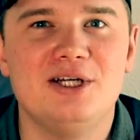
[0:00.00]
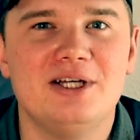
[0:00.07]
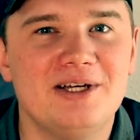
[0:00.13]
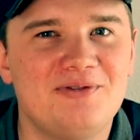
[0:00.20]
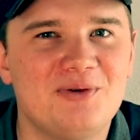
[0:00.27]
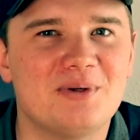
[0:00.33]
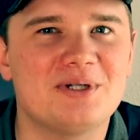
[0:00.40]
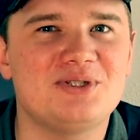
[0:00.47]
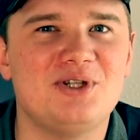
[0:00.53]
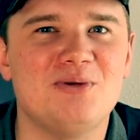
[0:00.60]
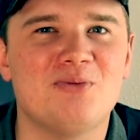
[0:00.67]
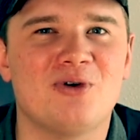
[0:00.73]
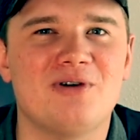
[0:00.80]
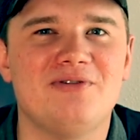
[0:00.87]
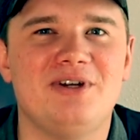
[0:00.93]
If you want to see
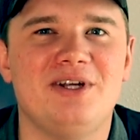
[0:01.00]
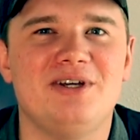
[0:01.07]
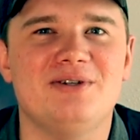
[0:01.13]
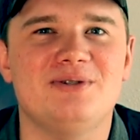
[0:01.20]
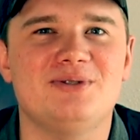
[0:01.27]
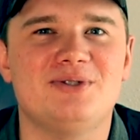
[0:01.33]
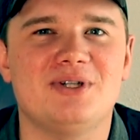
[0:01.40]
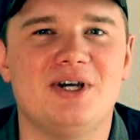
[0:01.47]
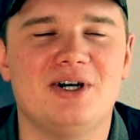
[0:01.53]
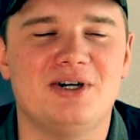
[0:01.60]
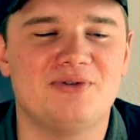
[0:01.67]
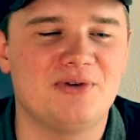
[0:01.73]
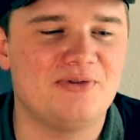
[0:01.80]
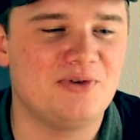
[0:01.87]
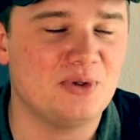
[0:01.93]
more videos
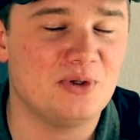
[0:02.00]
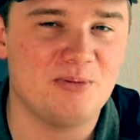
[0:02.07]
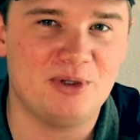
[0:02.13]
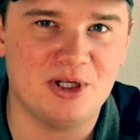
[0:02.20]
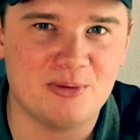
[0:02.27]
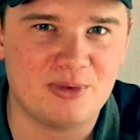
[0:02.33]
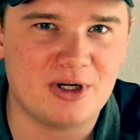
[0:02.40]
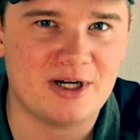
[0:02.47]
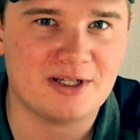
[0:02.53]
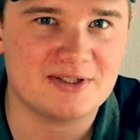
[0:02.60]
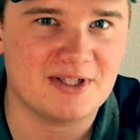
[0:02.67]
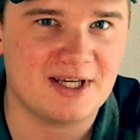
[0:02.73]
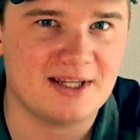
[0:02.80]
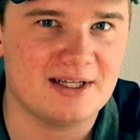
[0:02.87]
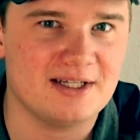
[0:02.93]
of reviewing beer
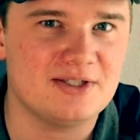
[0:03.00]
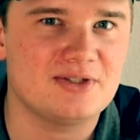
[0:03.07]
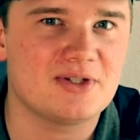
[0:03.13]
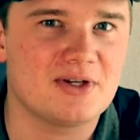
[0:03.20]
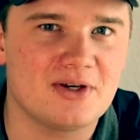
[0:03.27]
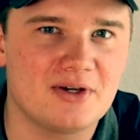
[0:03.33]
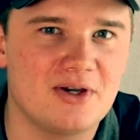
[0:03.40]
products like this,